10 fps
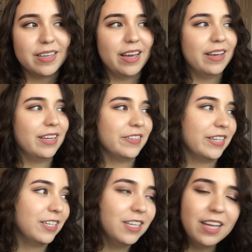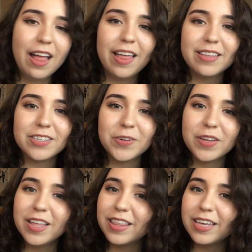yeah, anyway, so
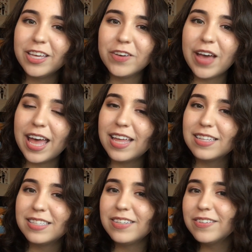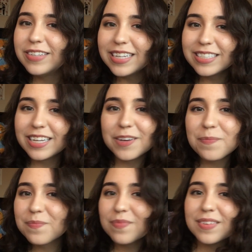thank you and see you next time.
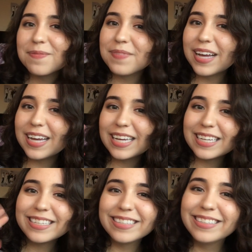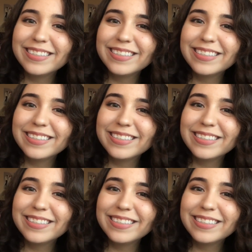Bye.